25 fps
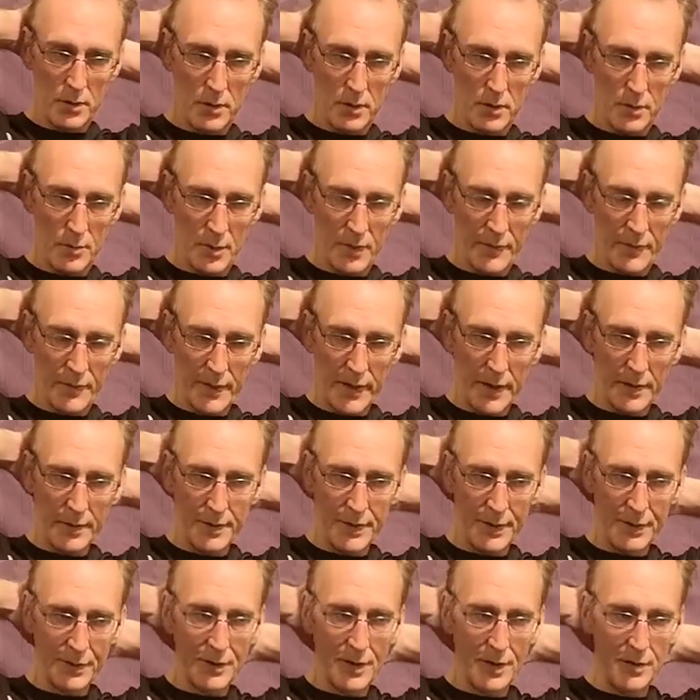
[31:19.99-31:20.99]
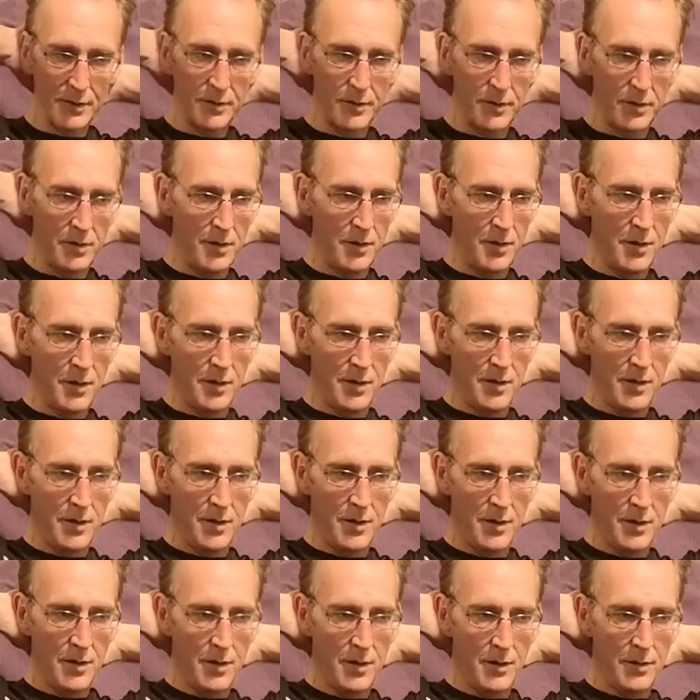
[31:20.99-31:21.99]
I forget the exact
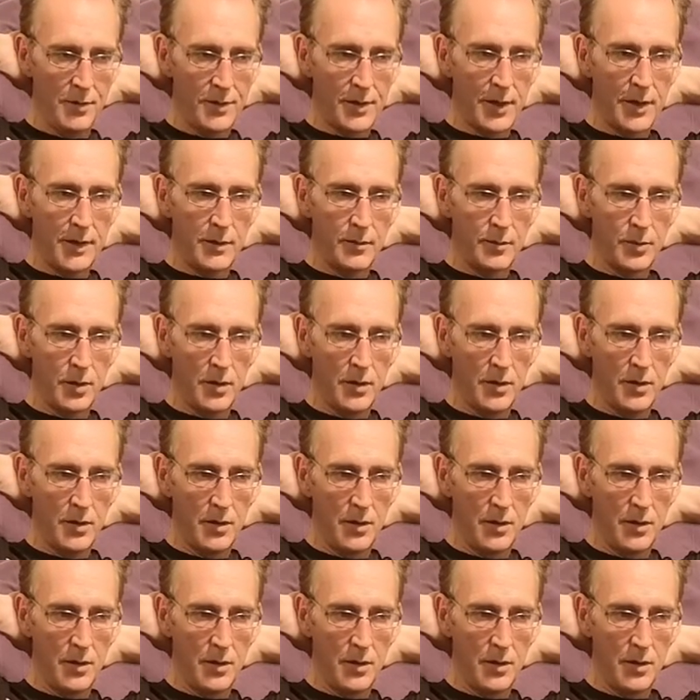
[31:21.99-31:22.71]
type.